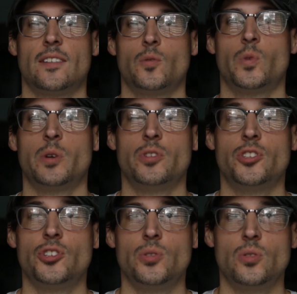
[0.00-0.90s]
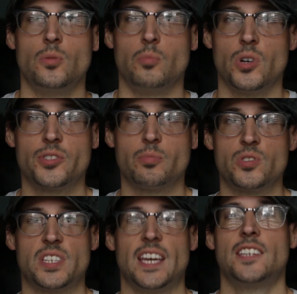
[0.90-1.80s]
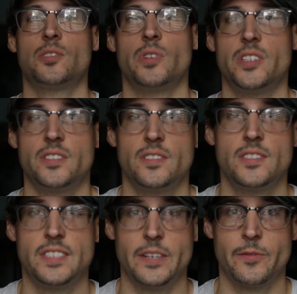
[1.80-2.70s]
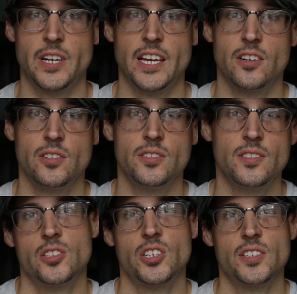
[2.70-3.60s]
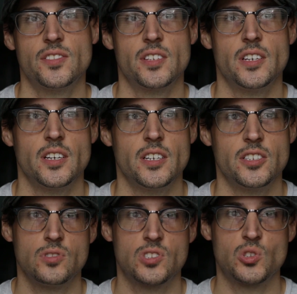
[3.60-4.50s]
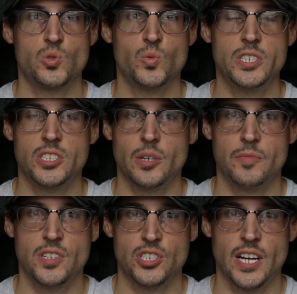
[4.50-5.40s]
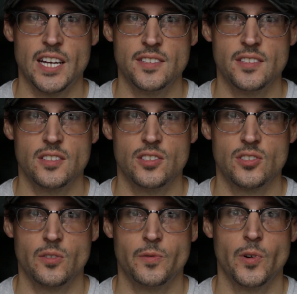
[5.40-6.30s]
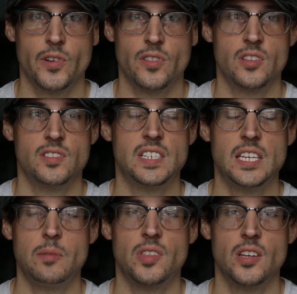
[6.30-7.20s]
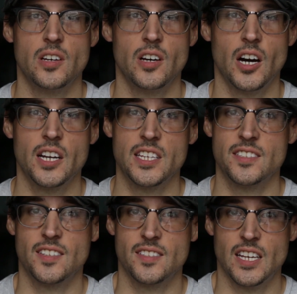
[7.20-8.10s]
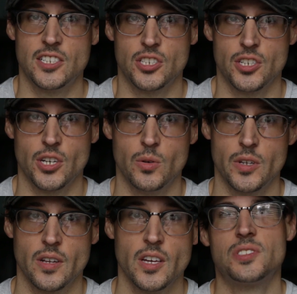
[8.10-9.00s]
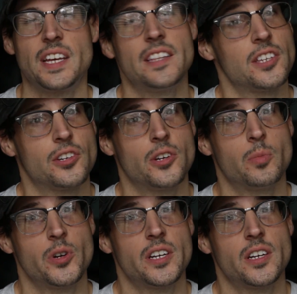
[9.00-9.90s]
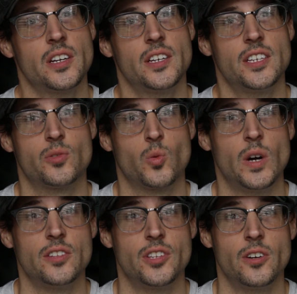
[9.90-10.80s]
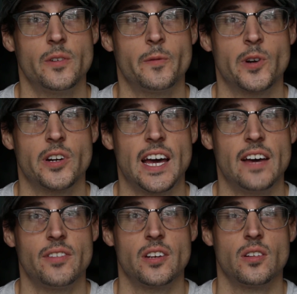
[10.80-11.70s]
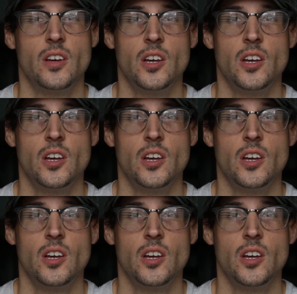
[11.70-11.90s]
we would do multiple takes with different angles just to switch up the shots and so forth to keep the audience attention going. Stanley Kubrick is well known for having